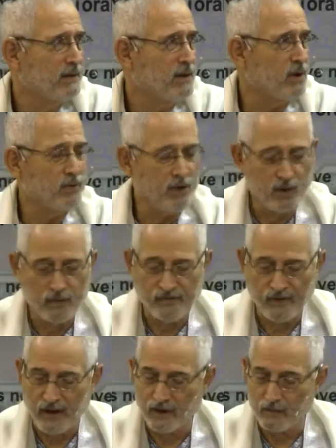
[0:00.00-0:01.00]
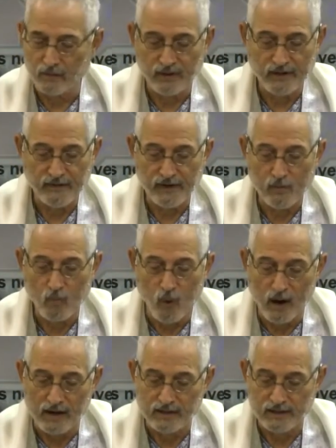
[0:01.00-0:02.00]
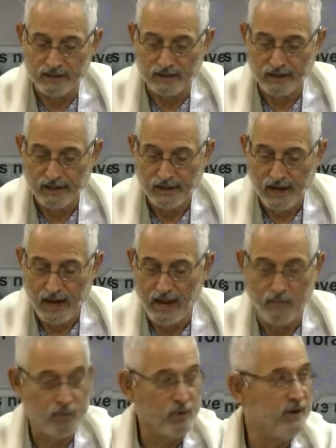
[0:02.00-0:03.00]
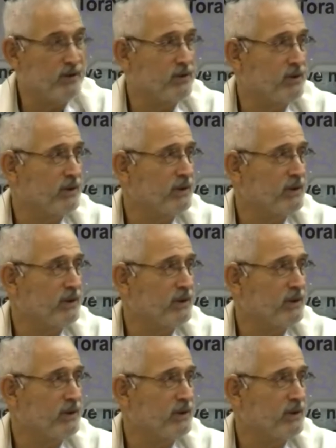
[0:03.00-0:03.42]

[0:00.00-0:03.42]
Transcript: Don't know, I don't believe he was a priest.